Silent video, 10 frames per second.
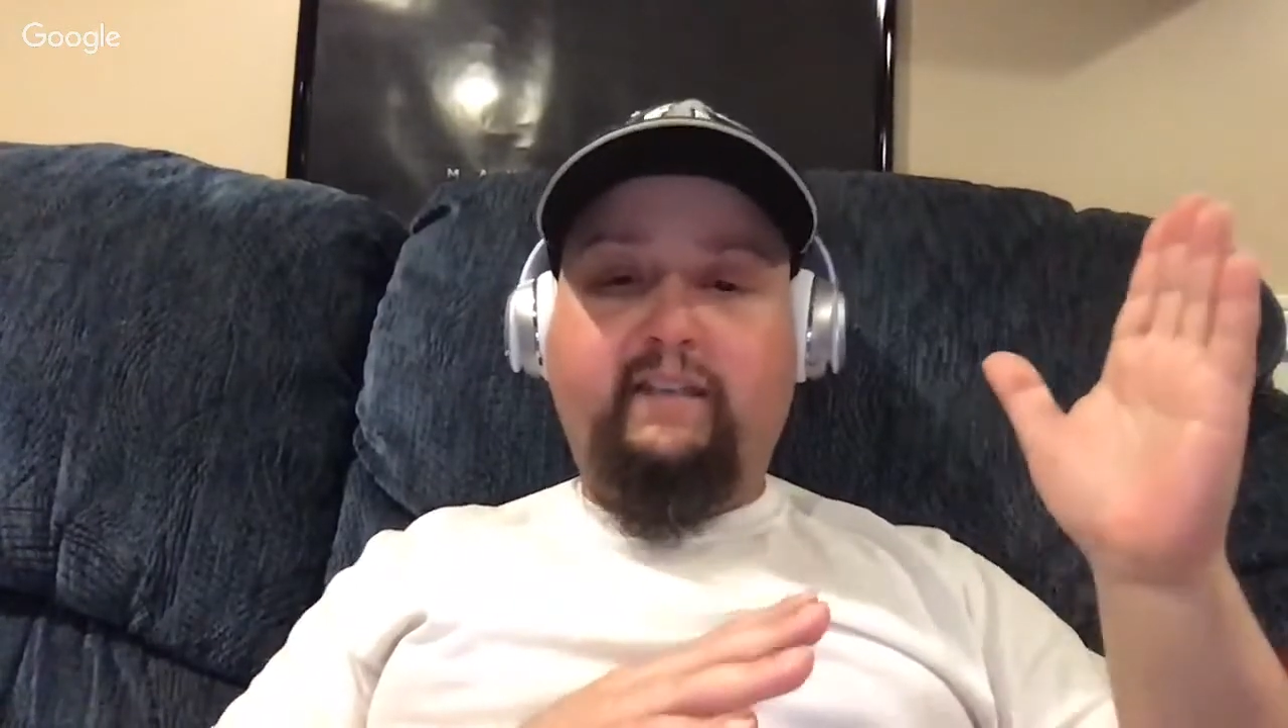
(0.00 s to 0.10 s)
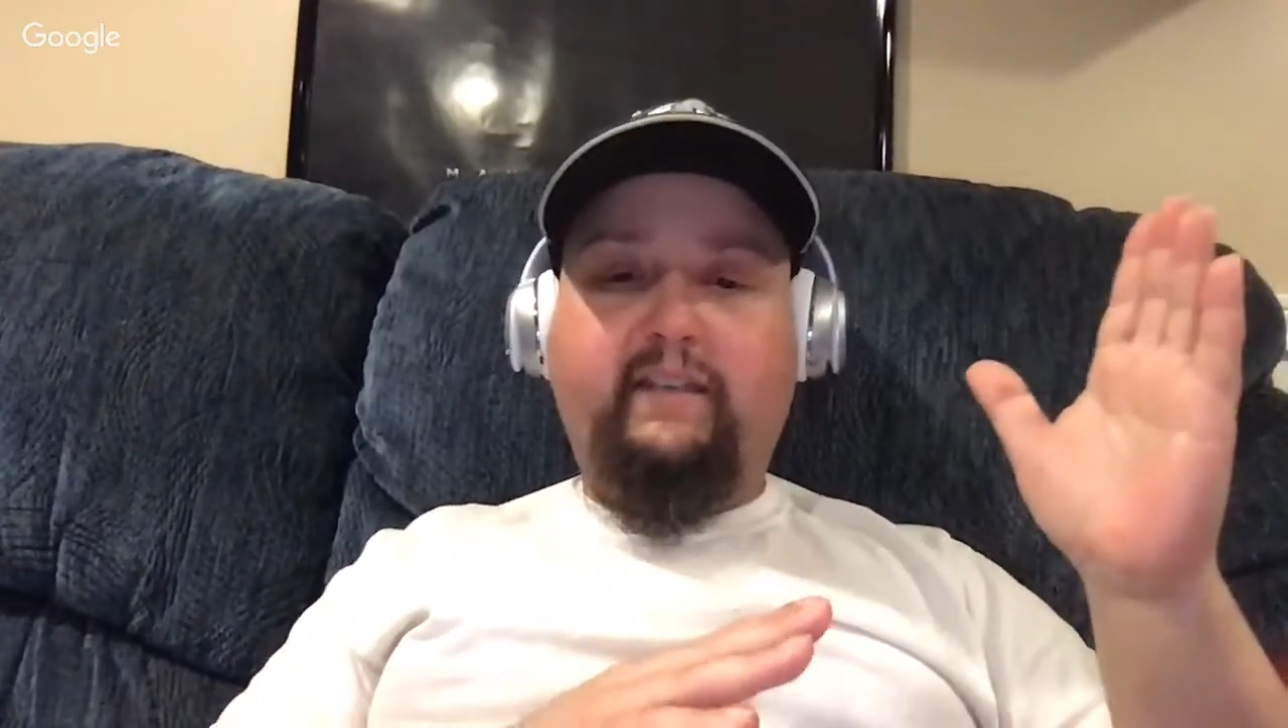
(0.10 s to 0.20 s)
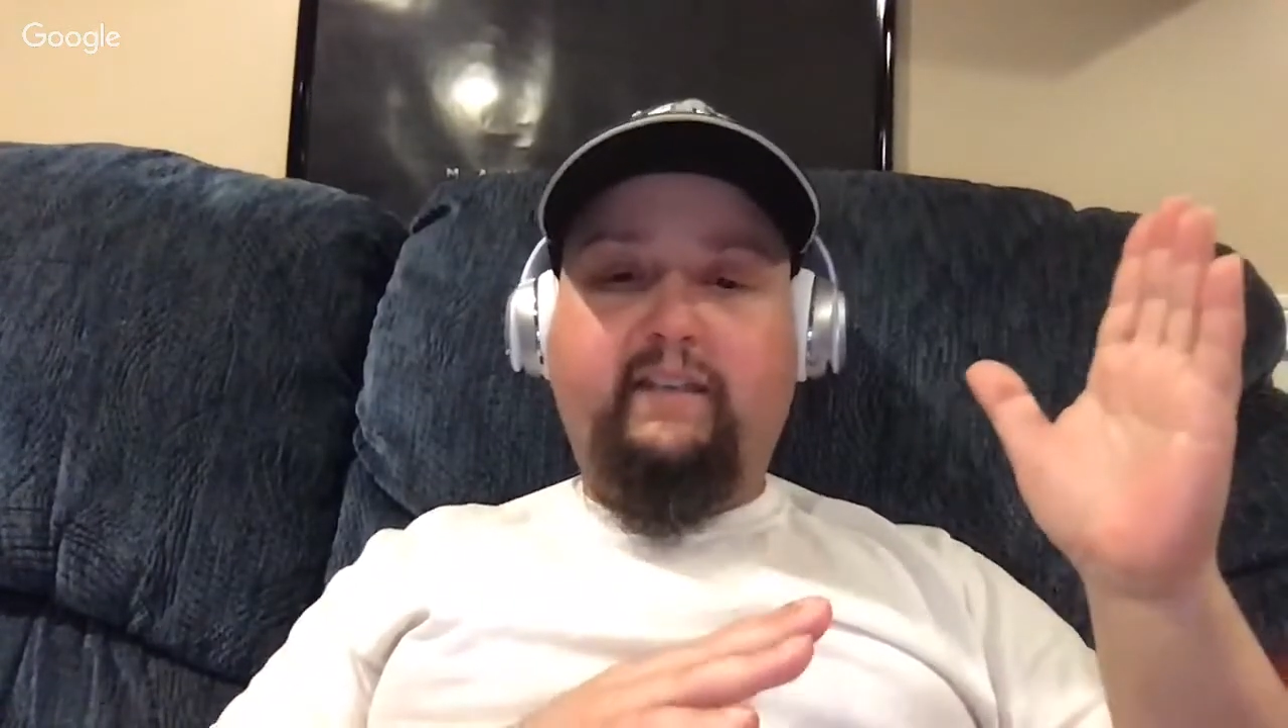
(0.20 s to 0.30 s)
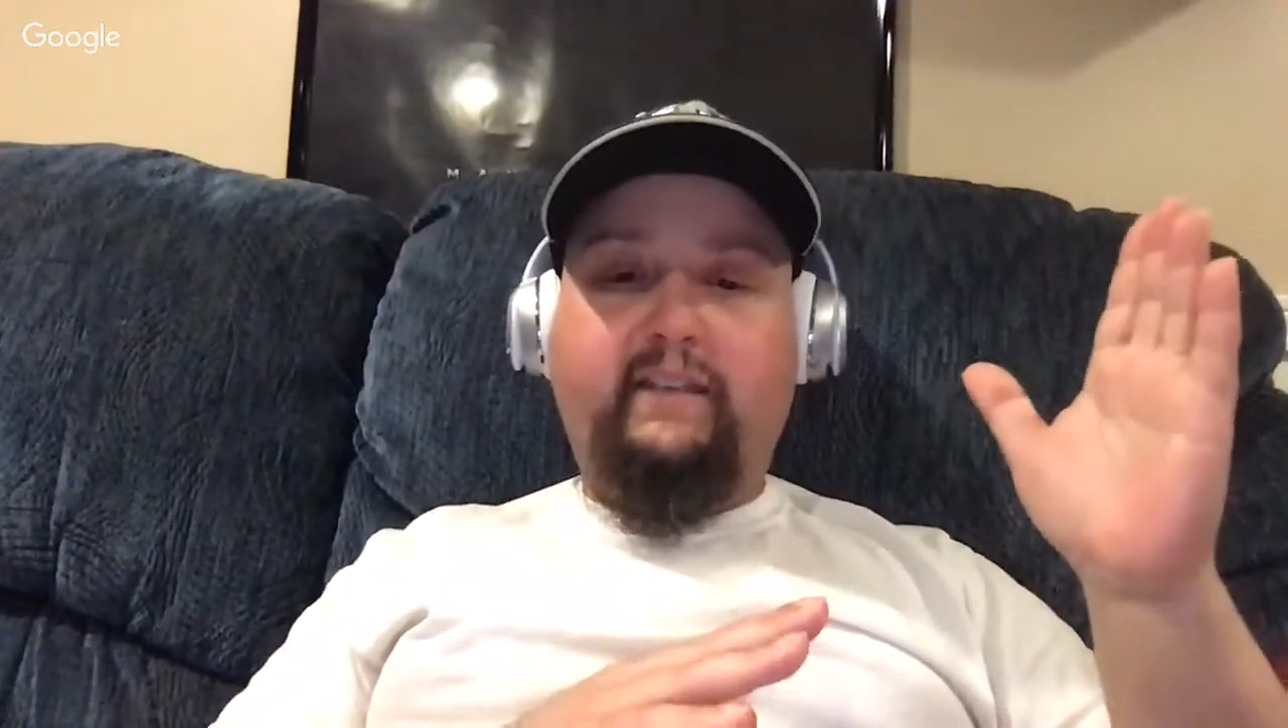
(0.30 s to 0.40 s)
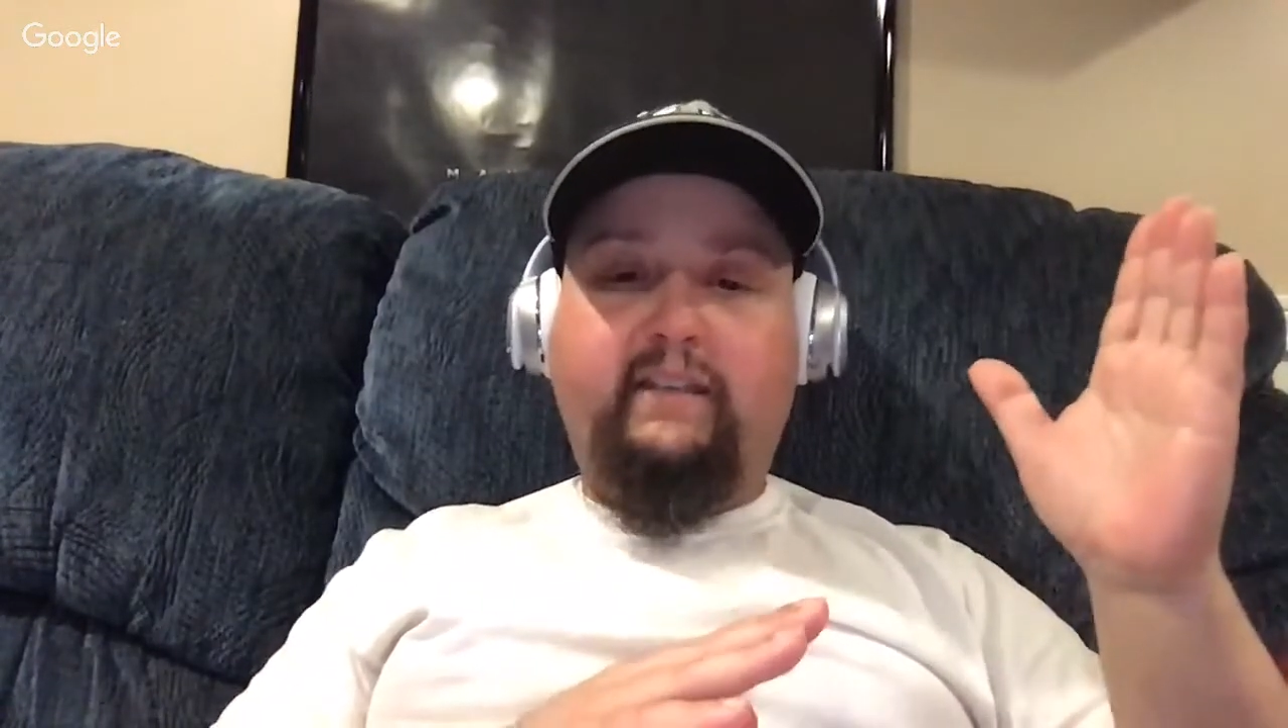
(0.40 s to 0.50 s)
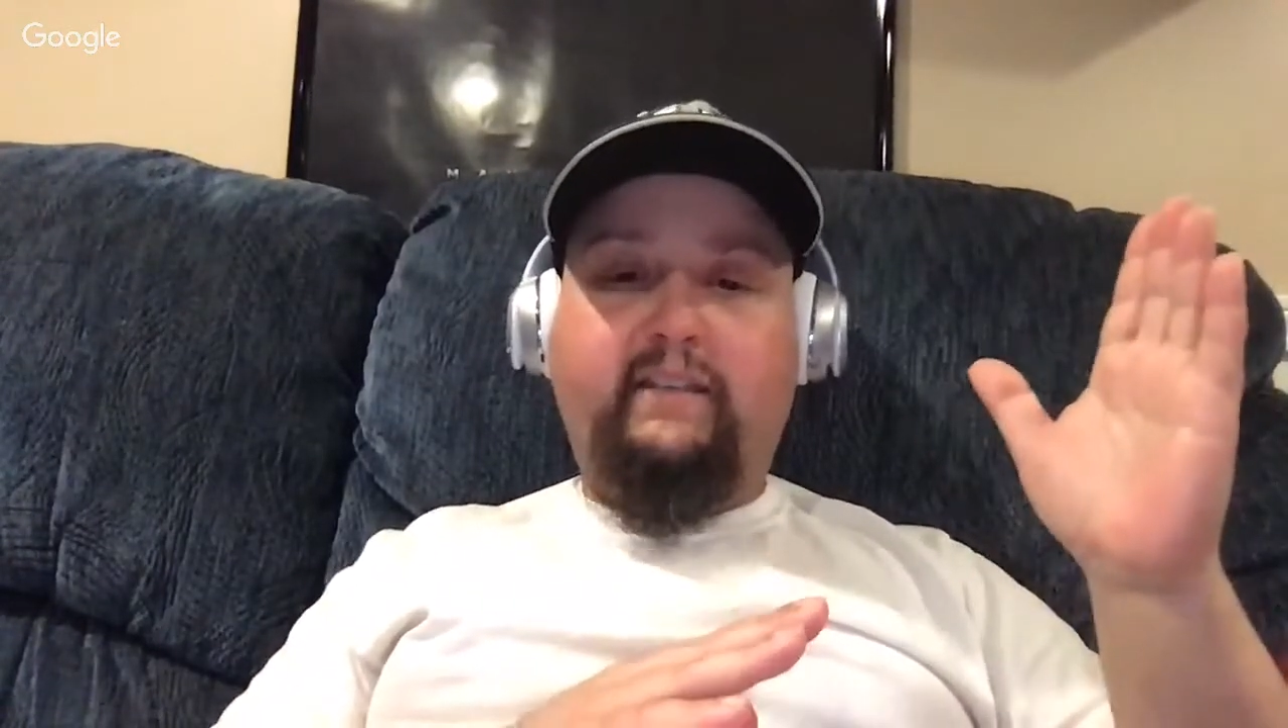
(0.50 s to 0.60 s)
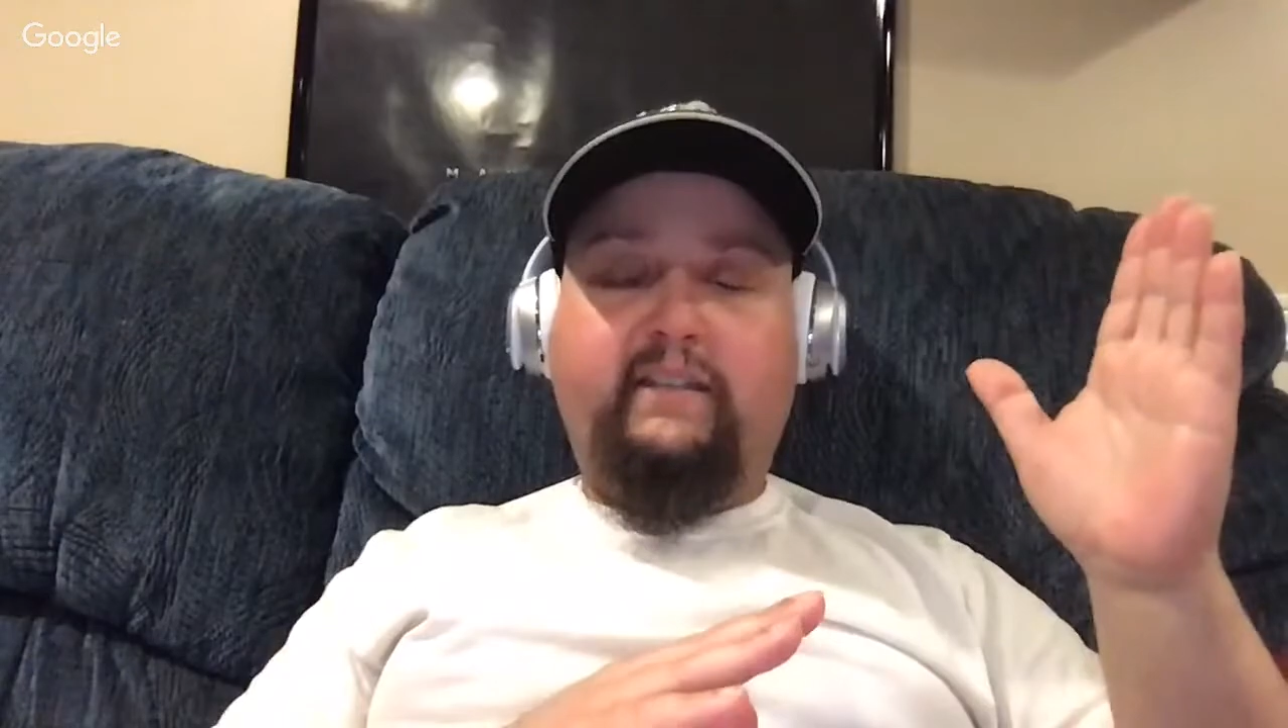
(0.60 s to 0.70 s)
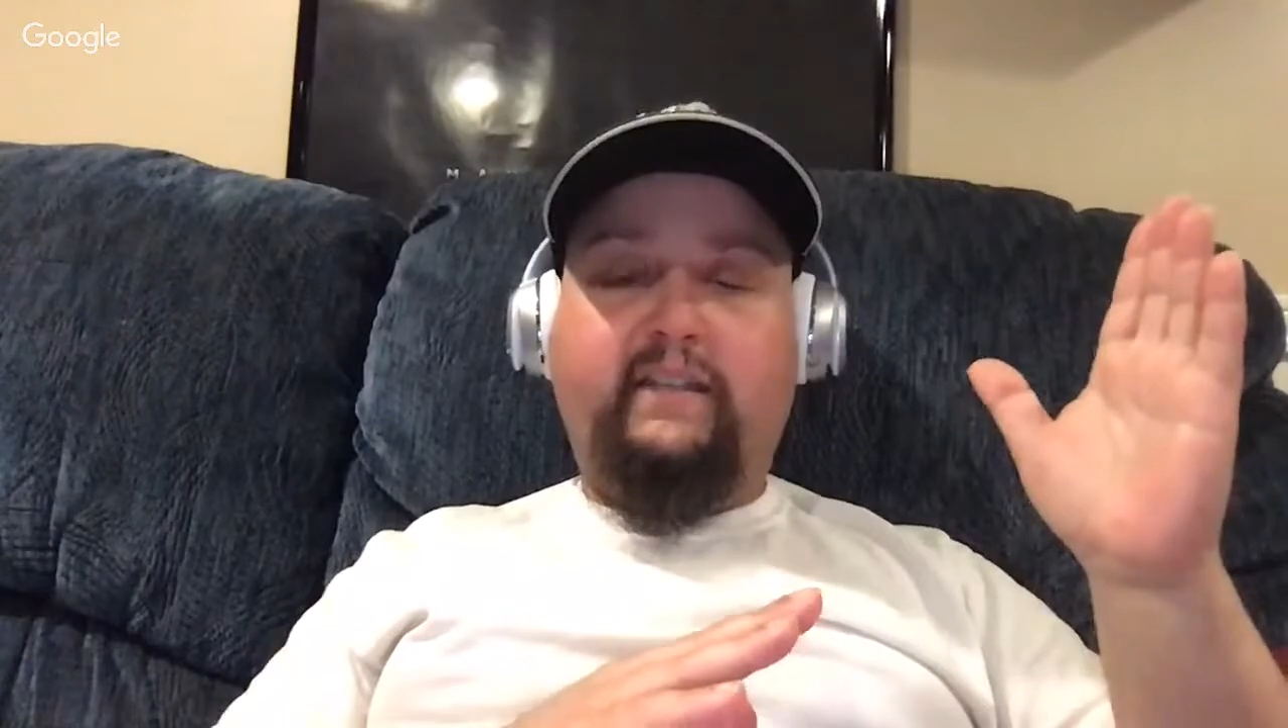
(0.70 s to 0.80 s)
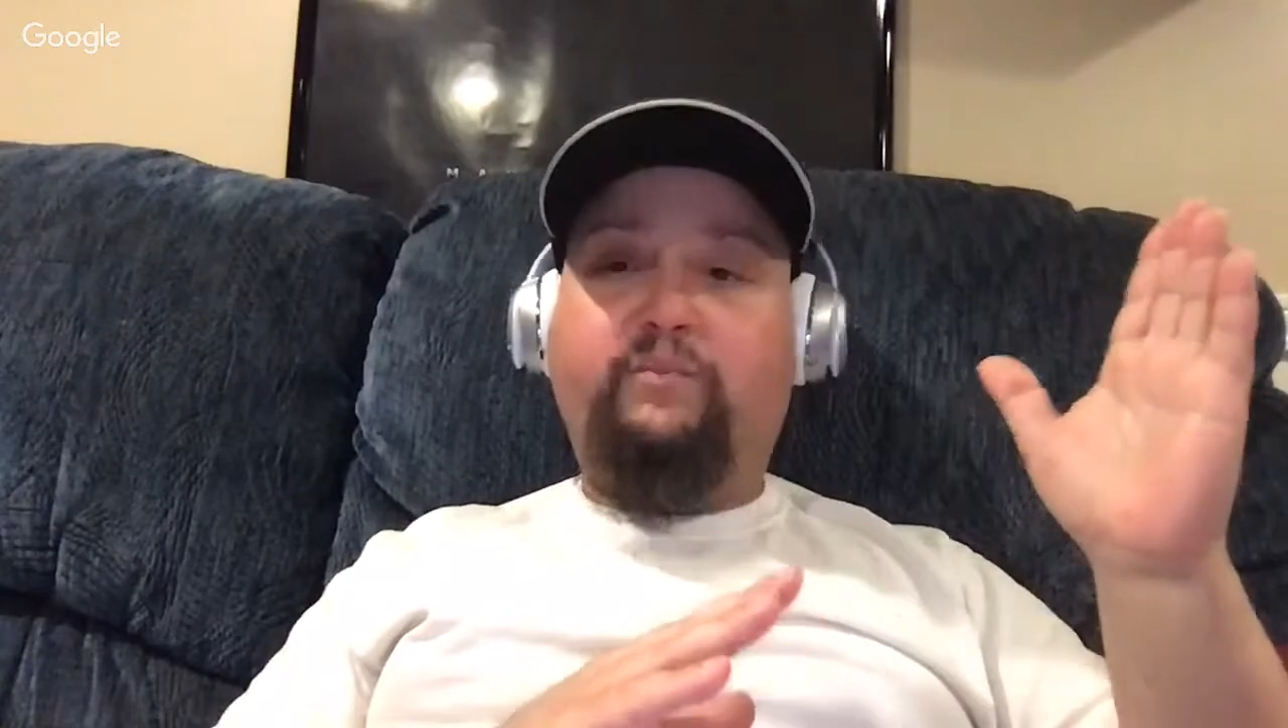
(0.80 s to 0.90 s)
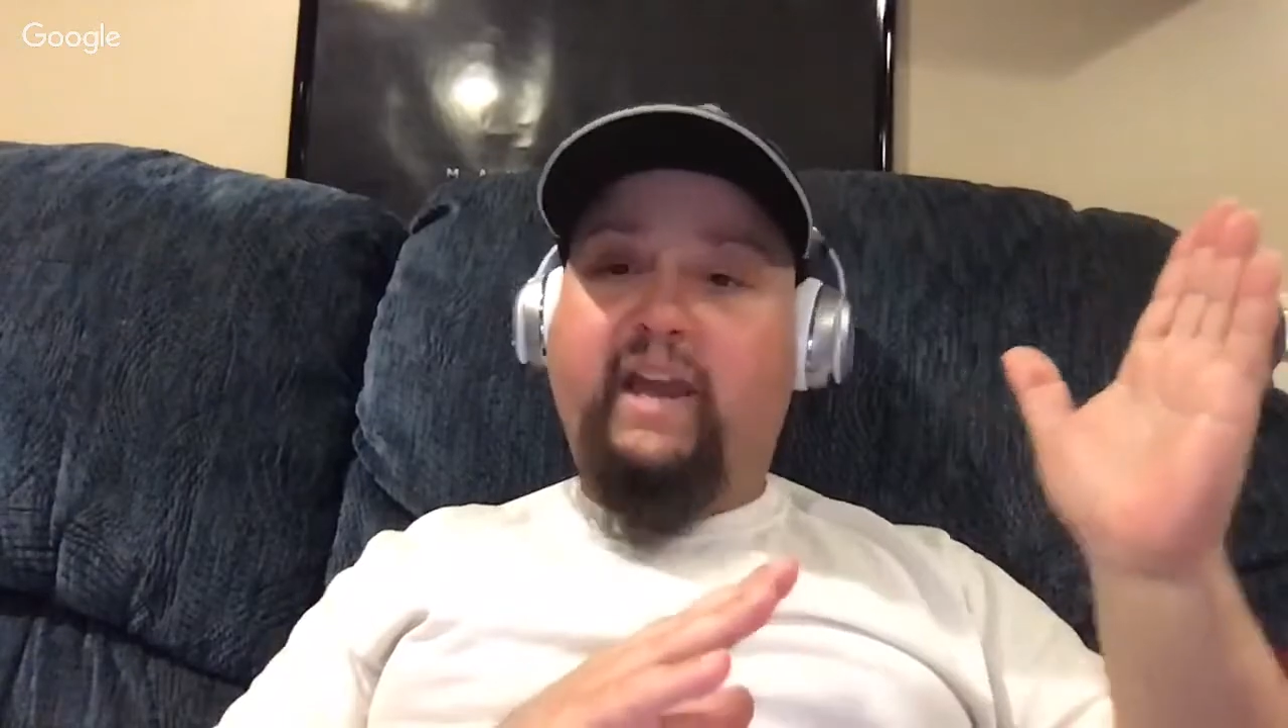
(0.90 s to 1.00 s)
his his
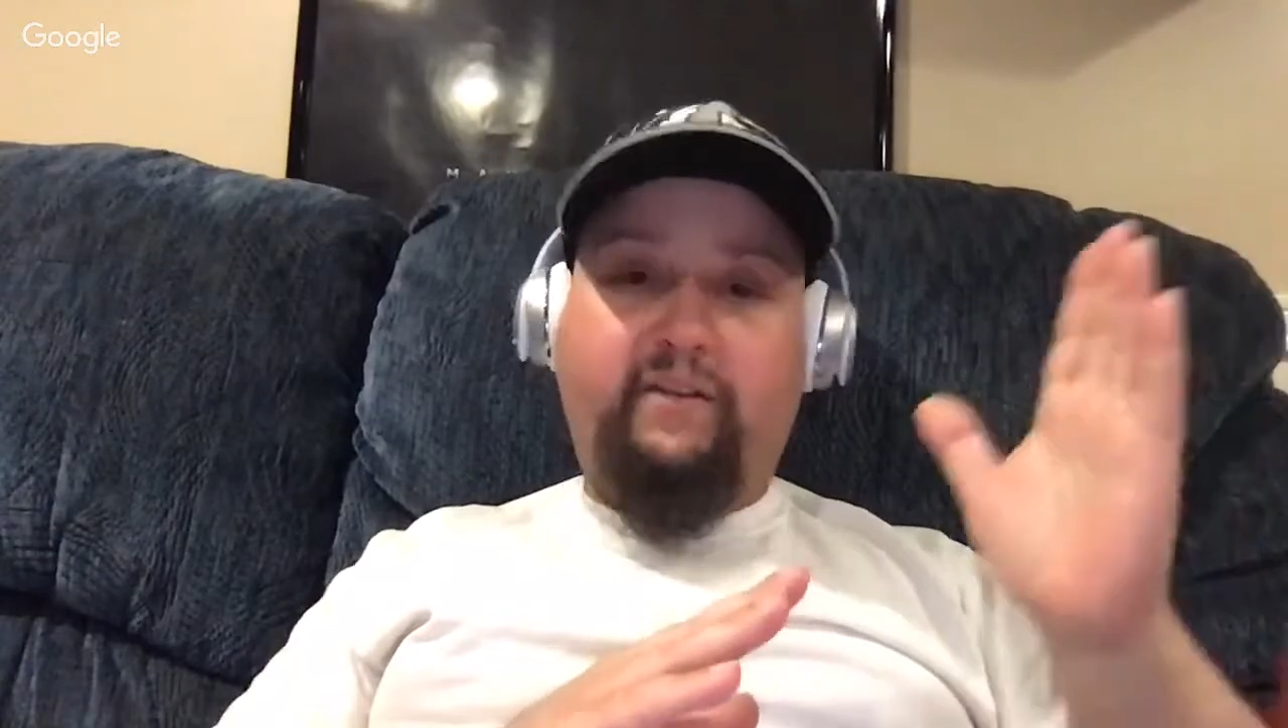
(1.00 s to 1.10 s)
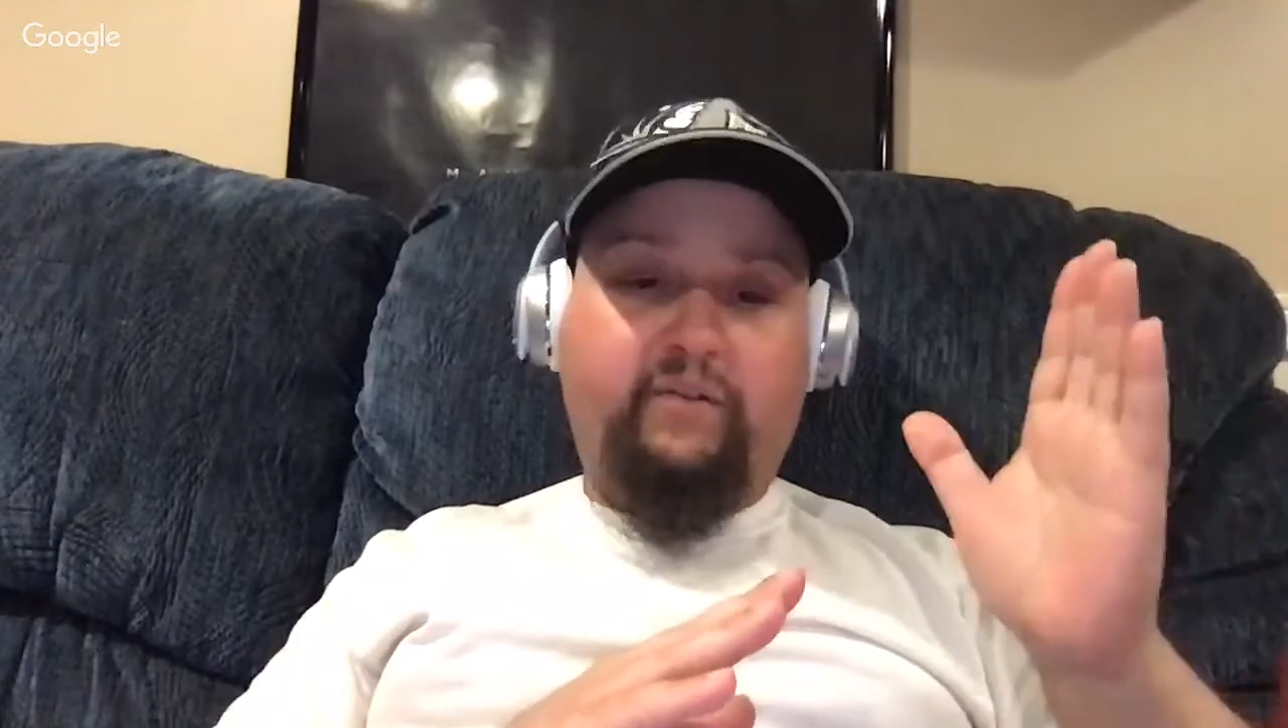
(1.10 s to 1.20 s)
manhood,